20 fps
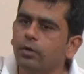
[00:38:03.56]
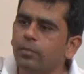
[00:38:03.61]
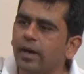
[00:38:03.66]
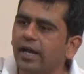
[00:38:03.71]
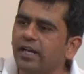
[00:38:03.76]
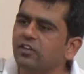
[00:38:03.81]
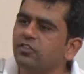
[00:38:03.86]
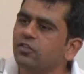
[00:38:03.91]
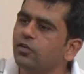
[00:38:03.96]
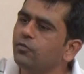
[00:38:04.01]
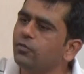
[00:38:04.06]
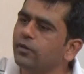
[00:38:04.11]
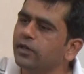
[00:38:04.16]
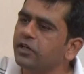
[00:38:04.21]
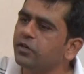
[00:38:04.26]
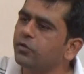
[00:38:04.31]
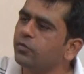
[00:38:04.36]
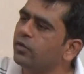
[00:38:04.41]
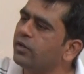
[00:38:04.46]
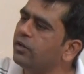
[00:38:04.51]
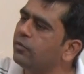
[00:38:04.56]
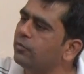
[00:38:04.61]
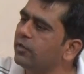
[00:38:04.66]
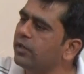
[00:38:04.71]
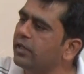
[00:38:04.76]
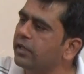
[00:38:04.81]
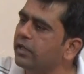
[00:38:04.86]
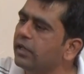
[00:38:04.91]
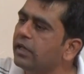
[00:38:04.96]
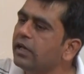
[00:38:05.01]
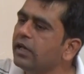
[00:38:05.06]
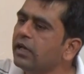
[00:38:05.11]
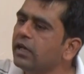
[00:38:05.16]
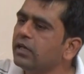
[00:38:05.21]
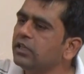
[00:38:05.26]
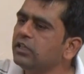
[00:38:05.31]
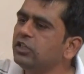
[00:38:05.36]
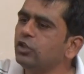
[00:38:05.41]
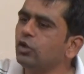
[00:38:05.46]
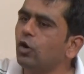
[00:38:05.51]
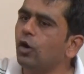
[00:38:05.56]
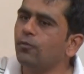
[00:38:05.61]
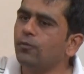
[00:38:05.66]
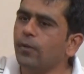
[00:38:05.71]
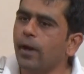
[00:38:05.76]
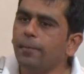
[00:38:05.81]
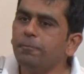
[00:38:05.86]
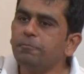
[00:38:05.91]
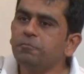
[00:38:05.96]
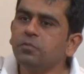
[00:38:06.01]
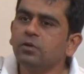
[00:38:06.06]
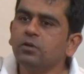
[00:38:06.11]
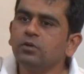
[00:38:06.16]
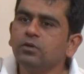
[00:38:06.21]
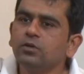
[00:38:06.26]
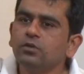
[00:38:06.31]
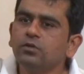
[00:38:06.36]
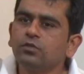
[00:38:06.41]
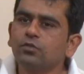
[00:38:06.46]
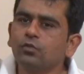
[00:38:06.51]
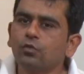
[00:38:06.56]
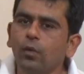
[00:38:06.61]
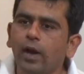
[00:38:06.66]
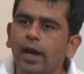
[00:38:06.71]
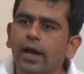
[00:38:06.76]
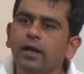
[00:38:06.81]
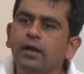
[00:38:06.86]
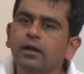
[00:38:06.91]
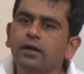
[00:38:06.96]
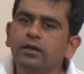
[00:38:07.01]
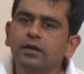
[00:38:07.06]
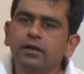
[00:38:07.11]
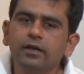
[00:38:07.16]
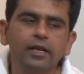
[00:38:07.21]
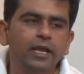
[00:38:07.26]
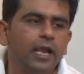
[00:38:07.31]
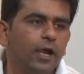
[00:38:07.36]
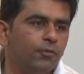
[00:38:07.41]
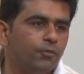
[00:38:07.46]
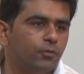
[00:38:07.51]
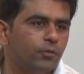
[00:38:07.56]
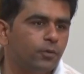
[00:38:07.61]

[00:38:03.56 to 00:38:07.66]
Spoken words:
minus infinity to infinity g of f square df.